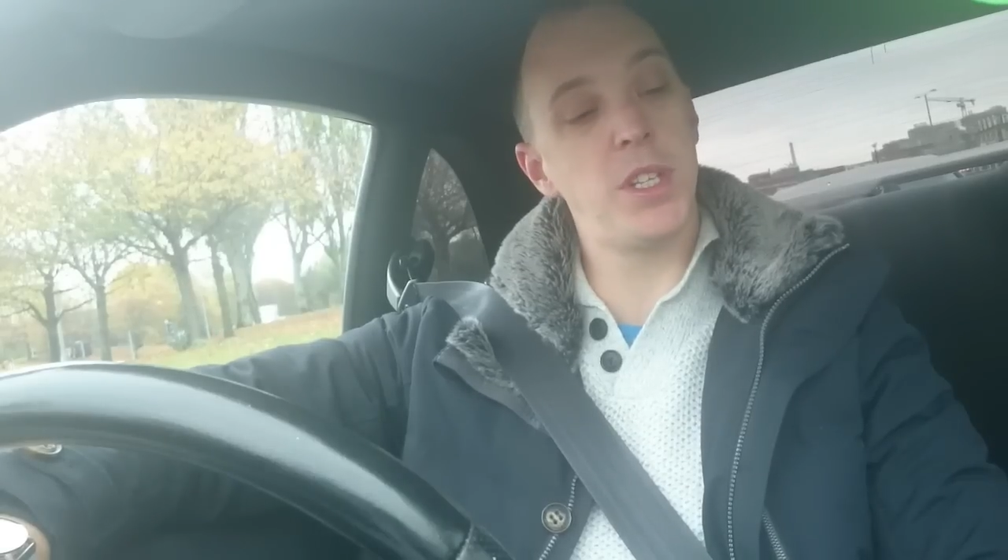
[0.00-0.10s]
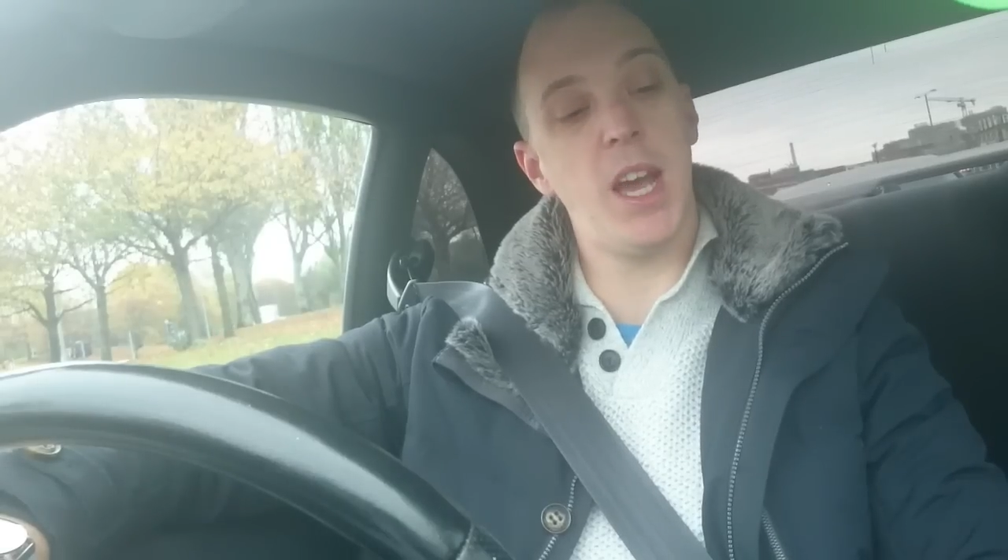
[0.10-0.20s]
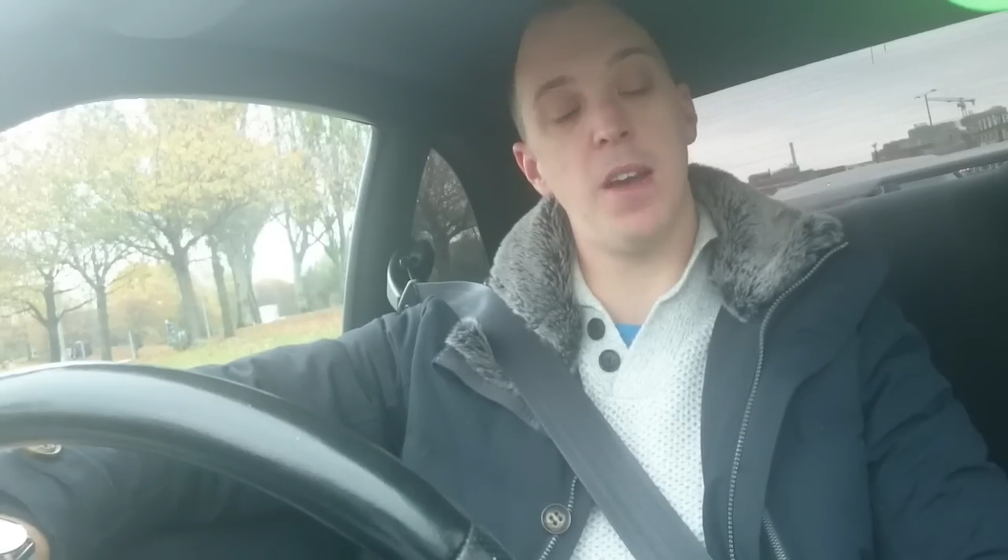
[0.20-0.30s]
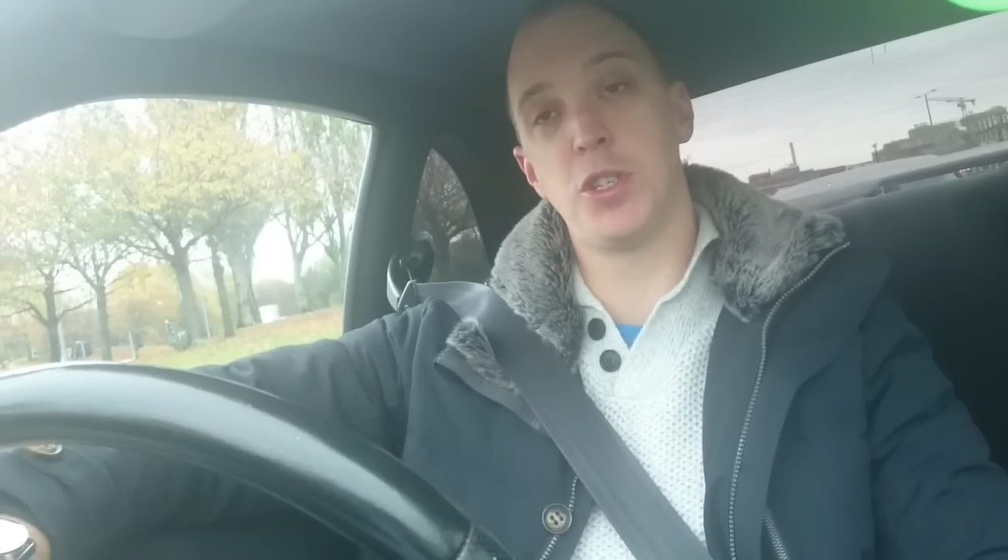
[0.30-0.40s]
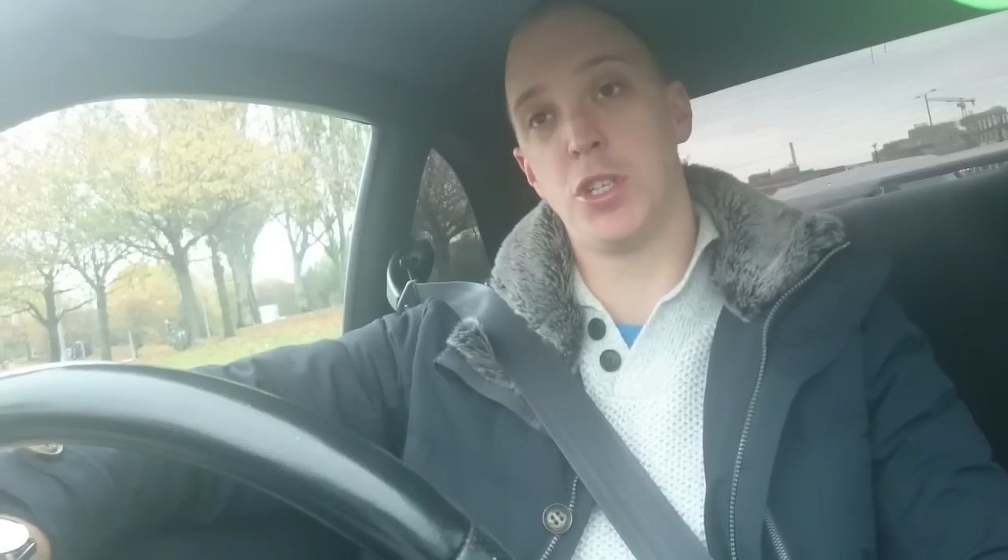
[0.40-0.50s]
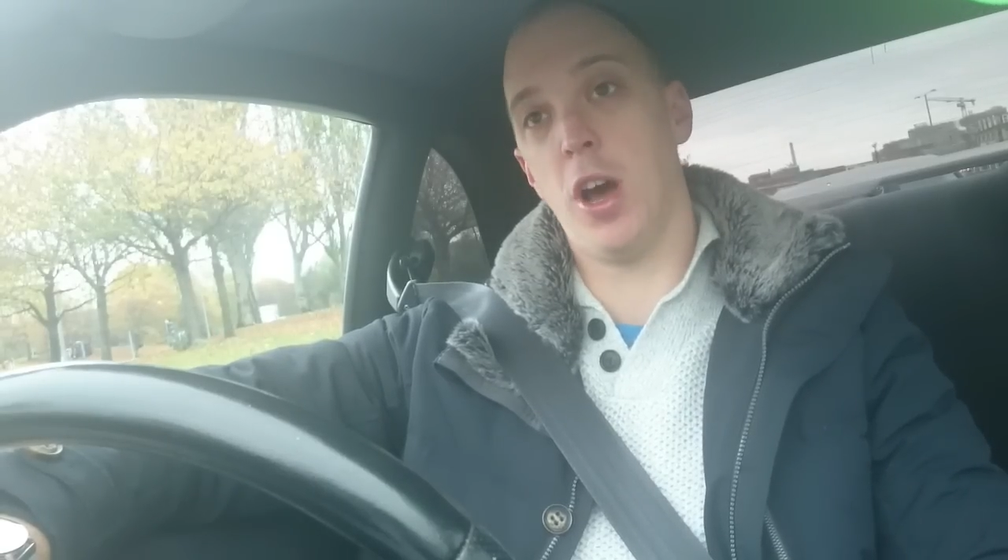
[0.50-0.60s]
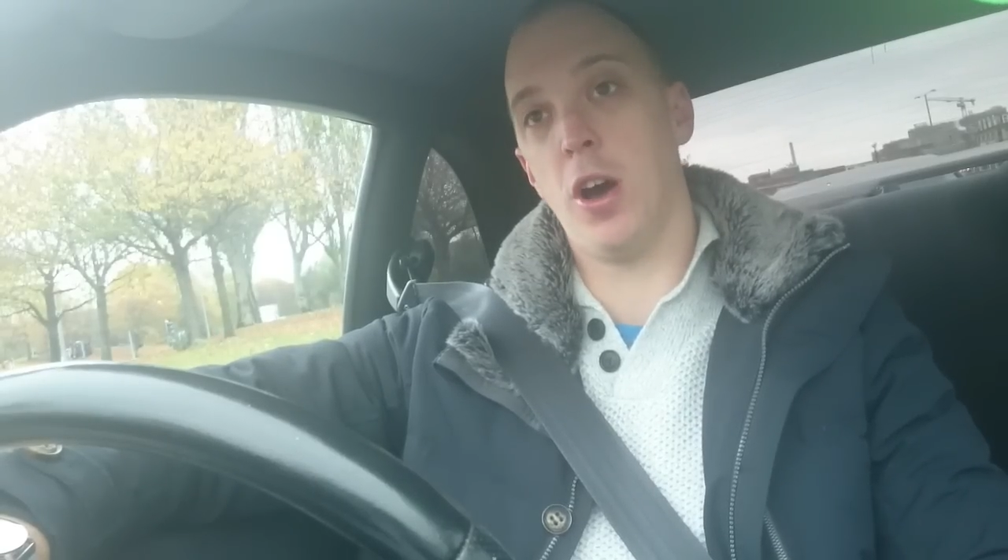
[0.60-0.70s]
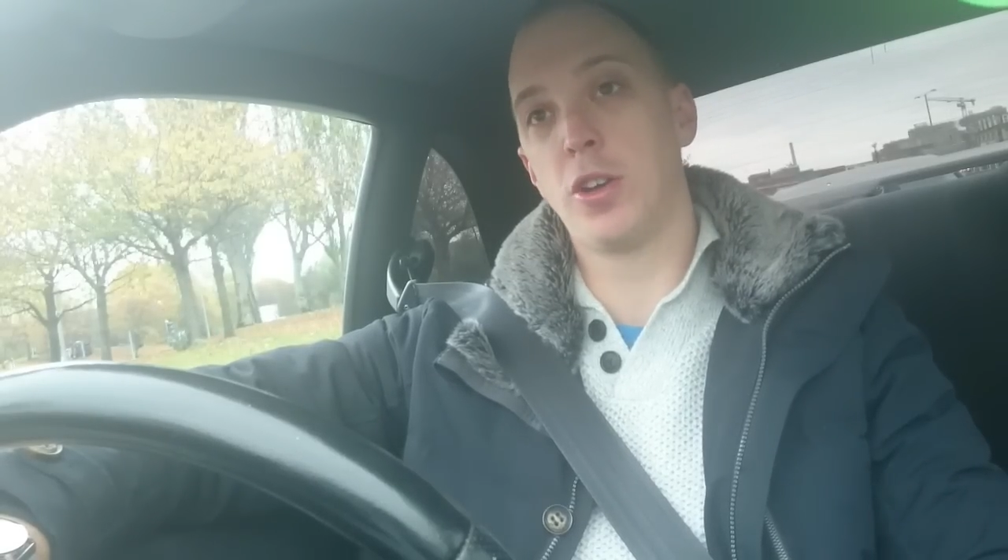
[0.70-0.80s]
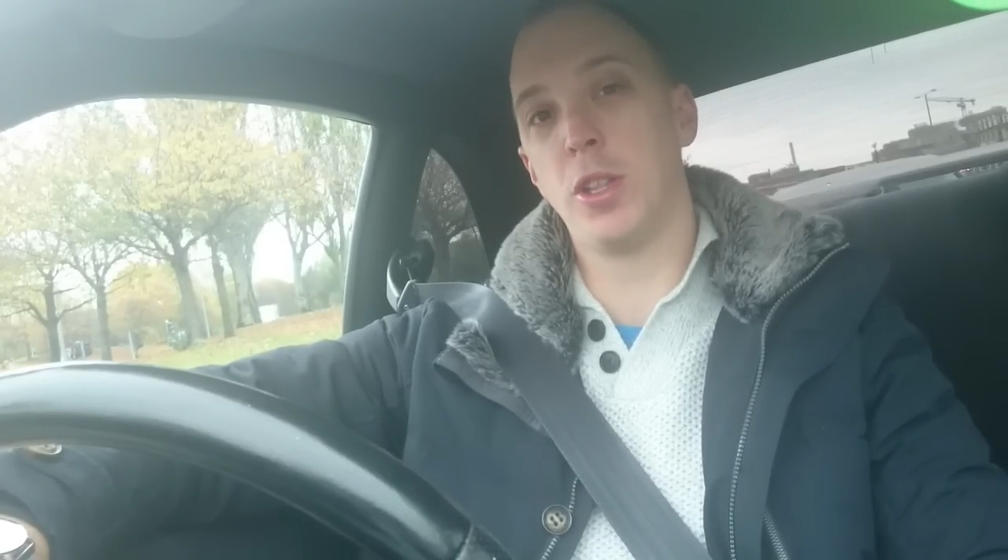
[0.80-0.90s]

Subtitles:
they have stock,